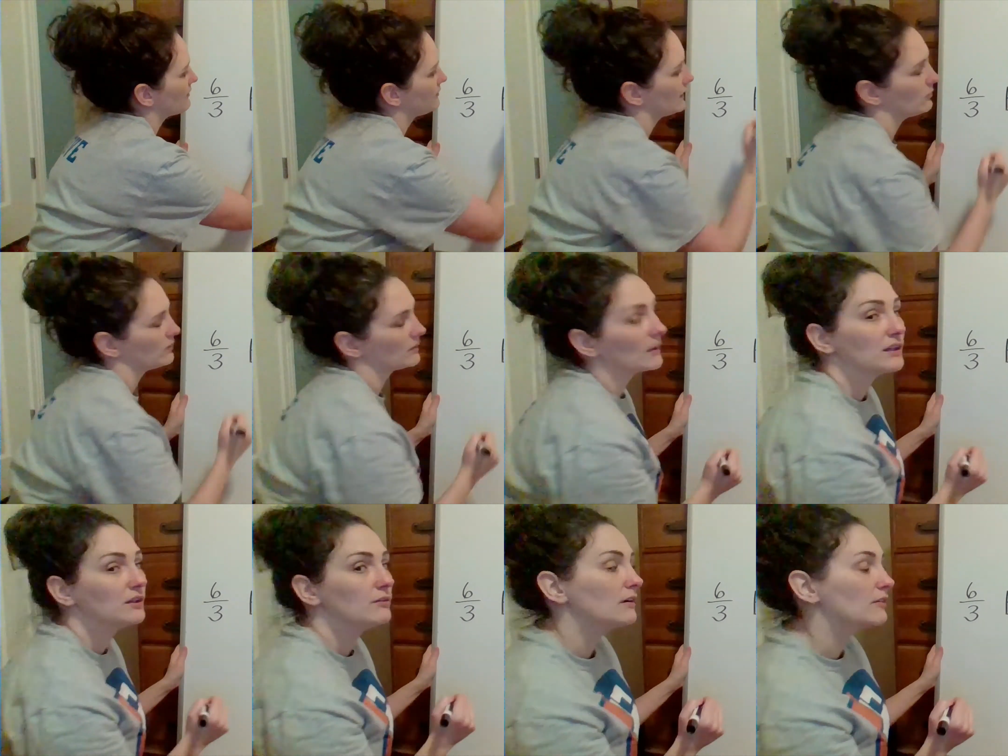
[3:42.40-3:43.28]
labeling my
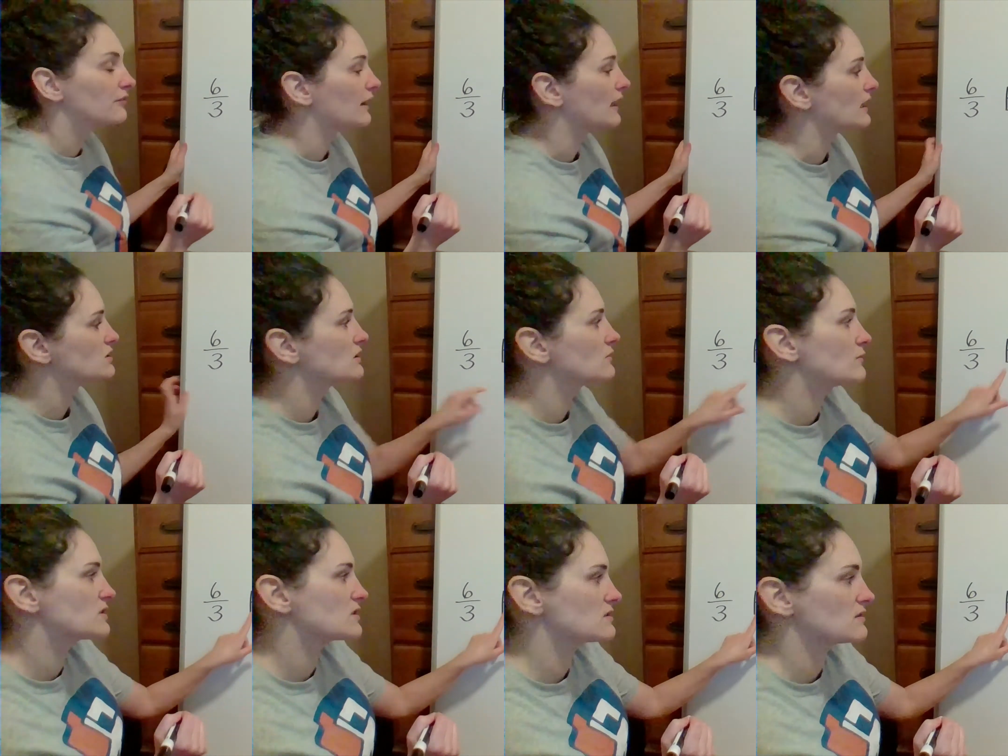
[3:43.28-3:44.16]
unit fraction,
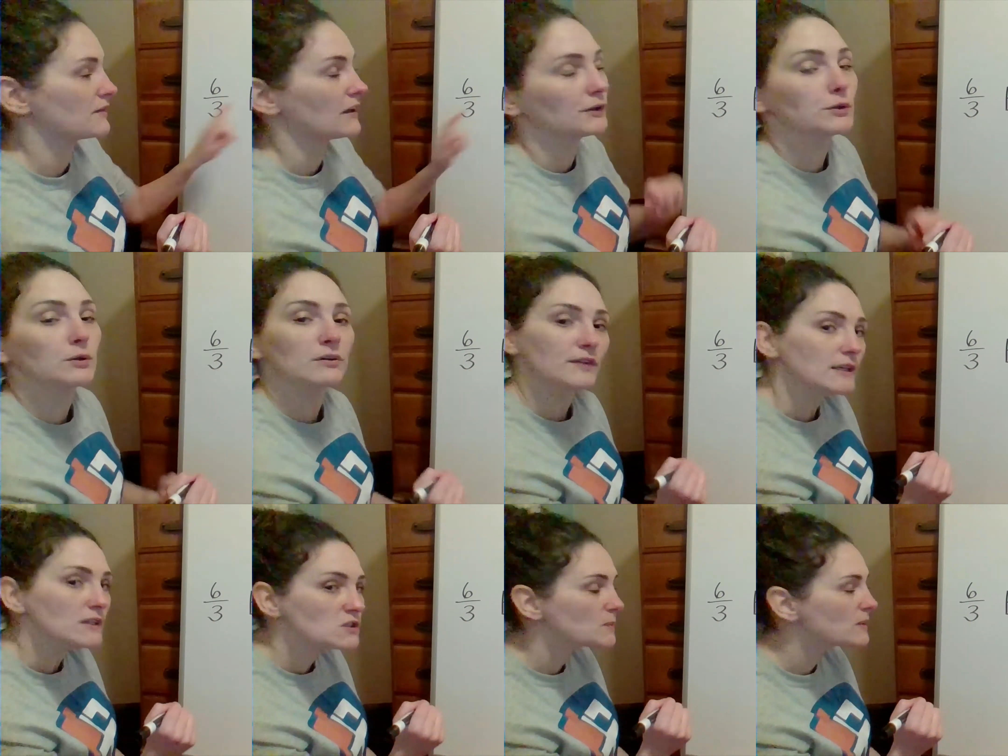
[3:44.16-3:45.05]
which is the value of
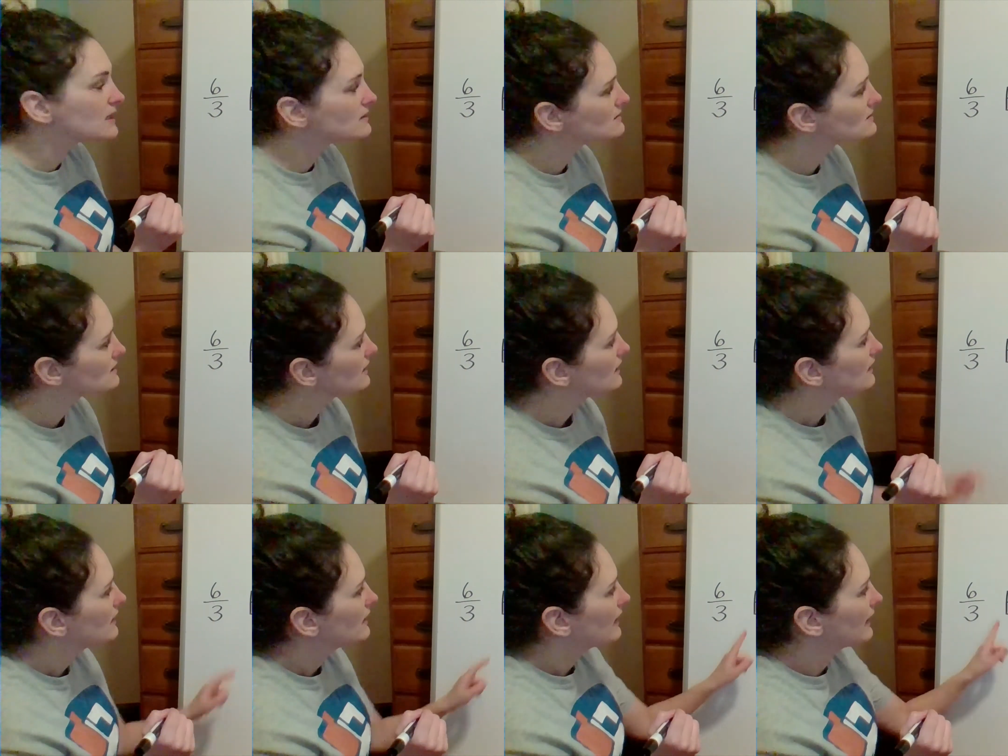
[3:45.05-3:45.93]
each piece.
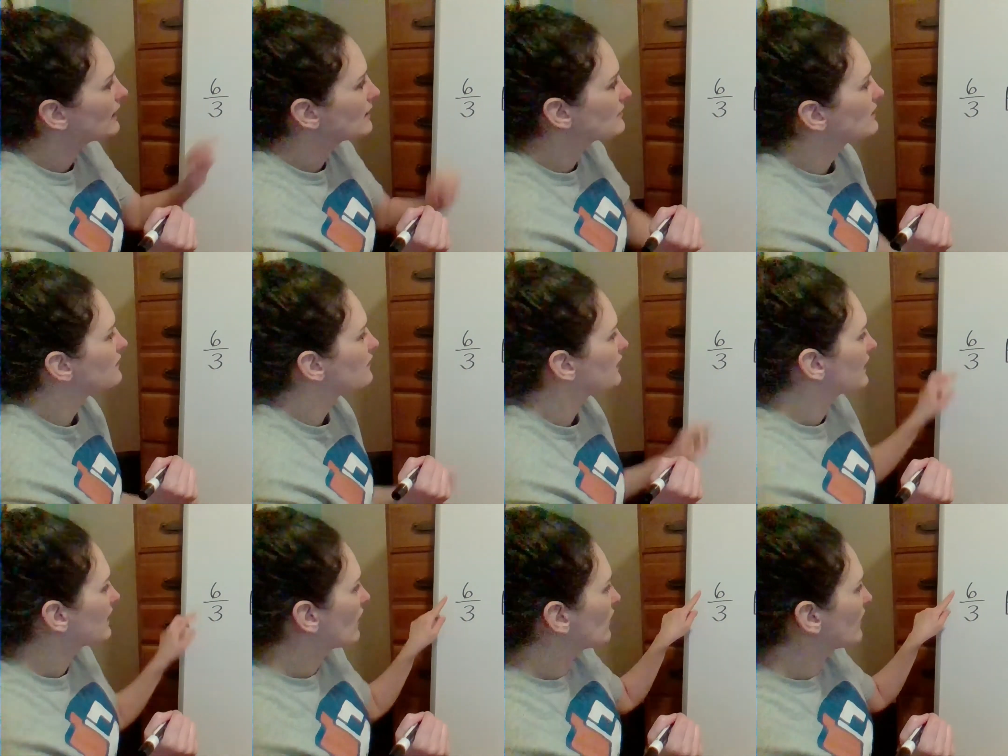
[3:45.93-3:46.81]
And I'm going to
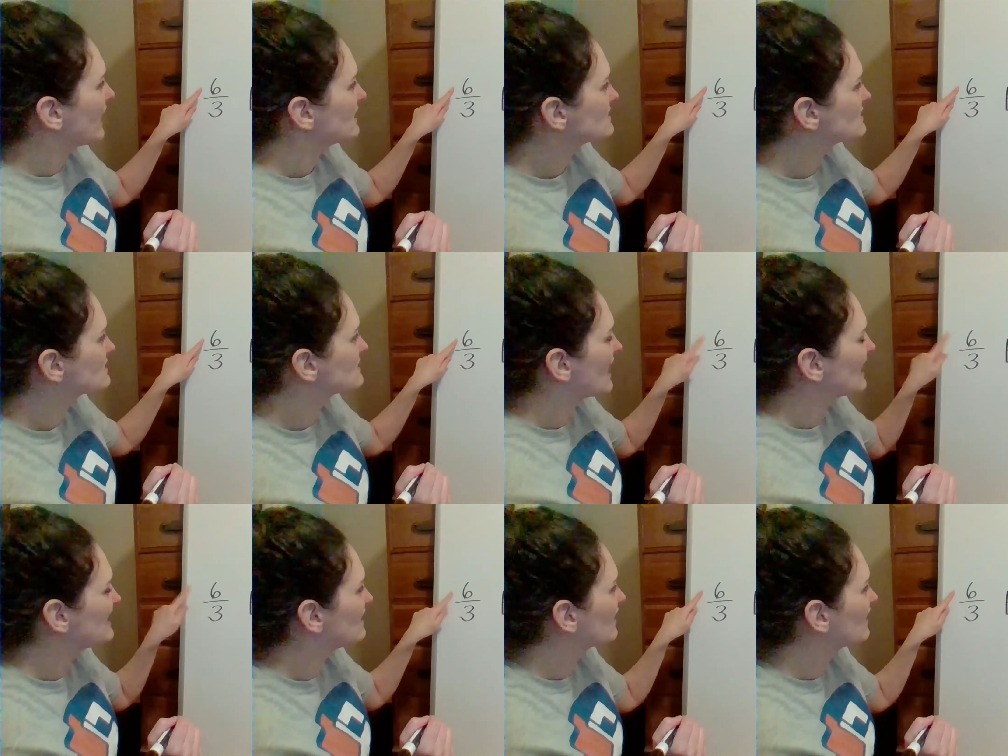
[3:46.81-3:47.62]
think, okay, I need to